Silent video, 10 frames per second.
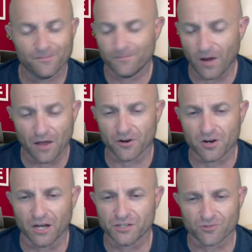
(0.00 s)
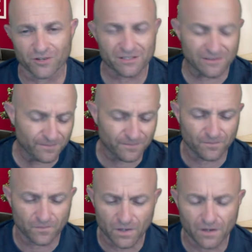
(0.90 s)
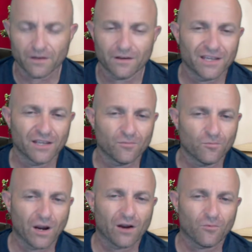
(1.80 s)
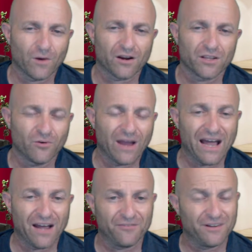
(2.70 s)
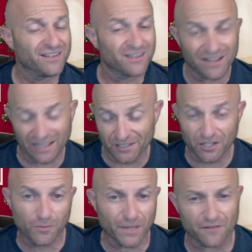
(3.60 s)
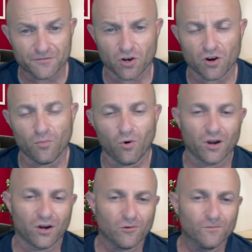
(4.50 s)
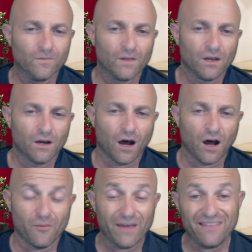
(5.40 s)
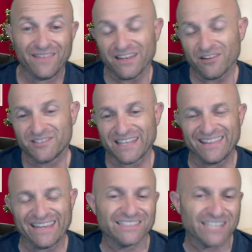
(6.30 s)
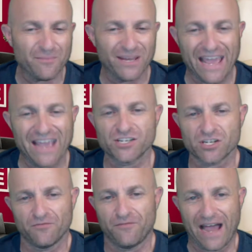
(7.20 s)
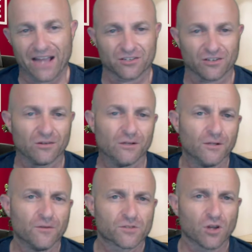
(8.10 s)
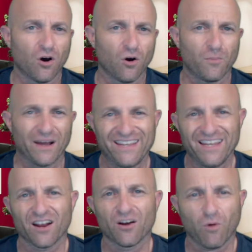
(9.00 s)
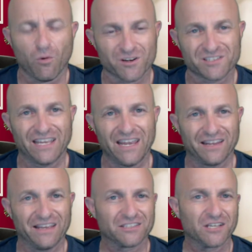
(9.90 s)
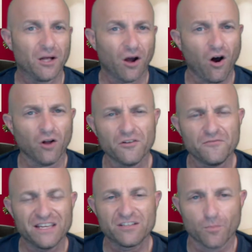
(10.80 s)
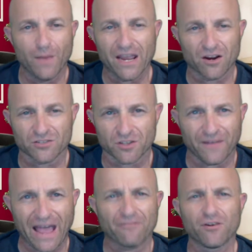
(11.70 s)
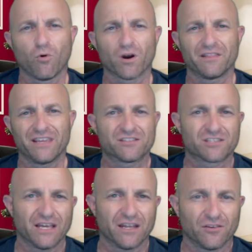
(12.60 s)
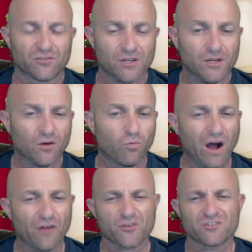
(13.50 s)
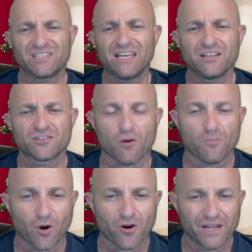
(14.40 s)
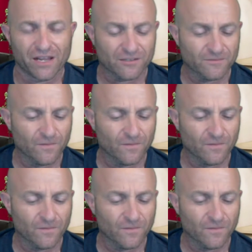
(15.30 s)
other countries where you have a little bit of turmoil, and then you see the intimidation factor. So, but here what we're seeing is all of these mayors of every one of these cities, while their cities are burning,